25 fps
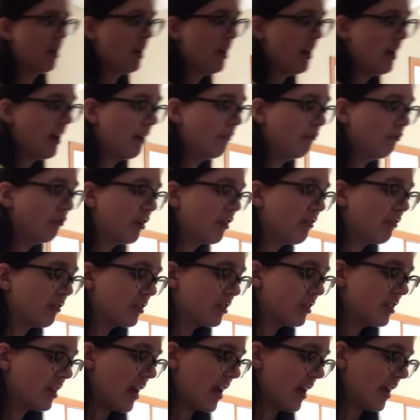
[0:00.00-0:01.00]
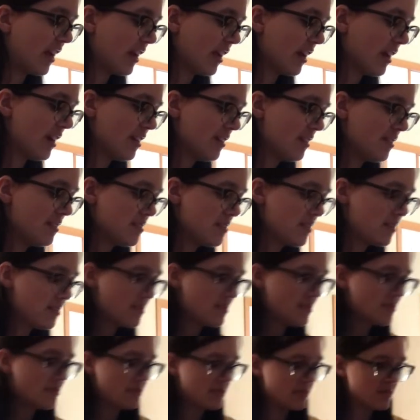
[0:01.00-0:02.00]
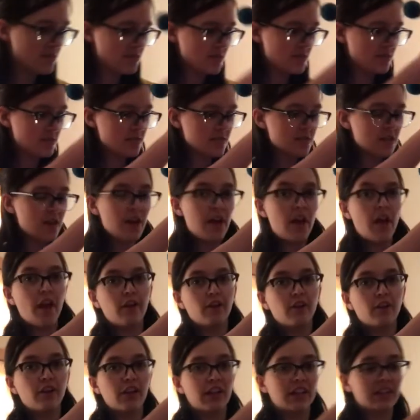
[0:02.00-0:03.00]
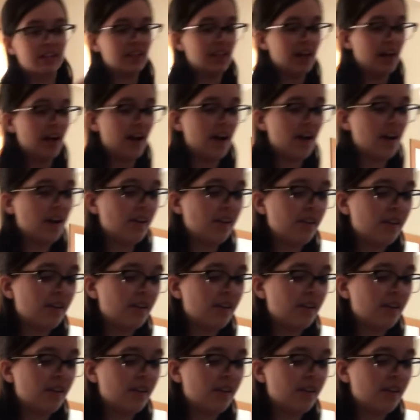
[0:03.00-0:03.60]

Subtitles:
and we would take it and go like that.